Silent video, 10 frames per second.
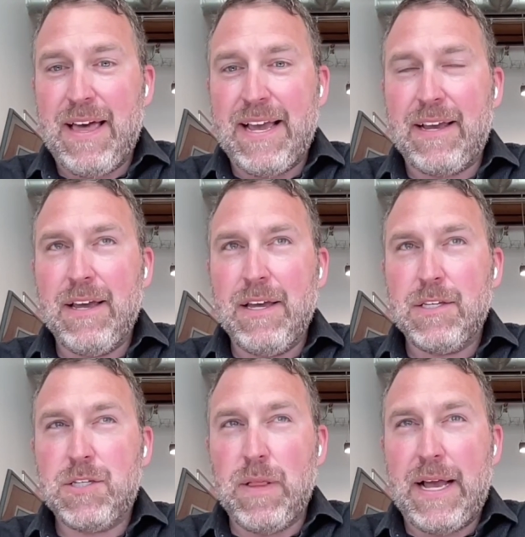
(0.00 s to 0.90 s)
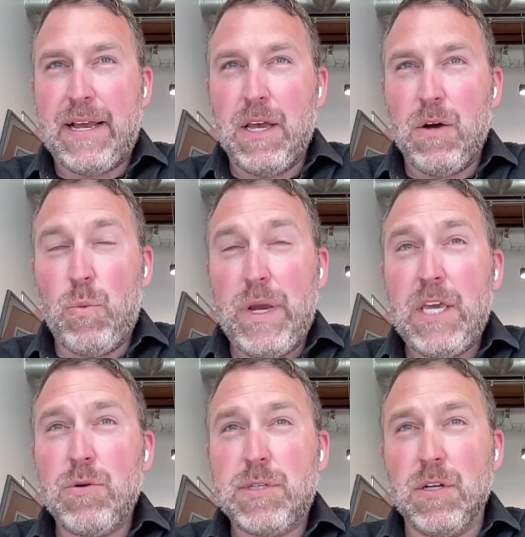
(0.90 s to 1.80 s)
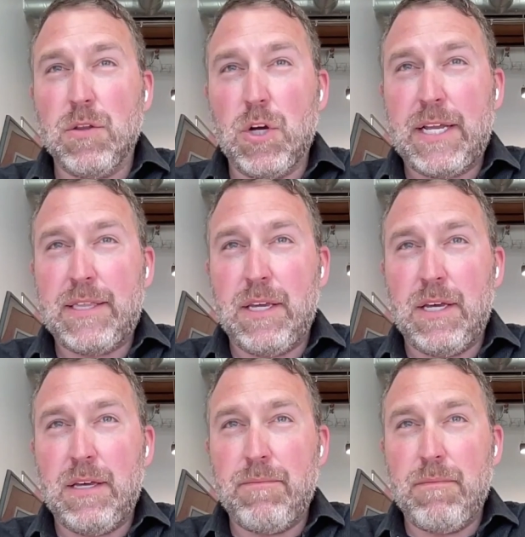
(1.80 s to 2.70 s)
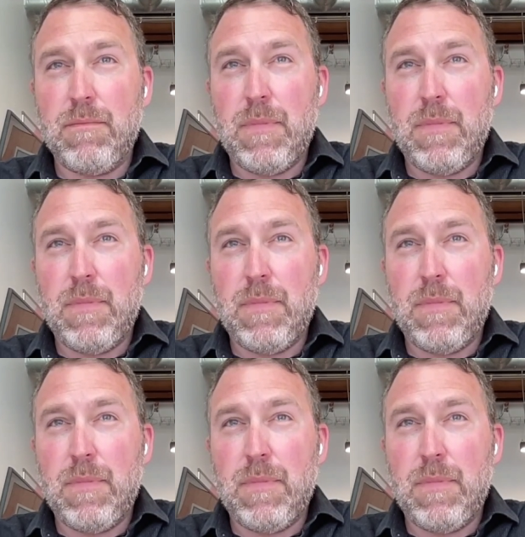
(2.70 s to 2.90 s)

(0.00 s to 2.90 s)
Like, so like we used to look at the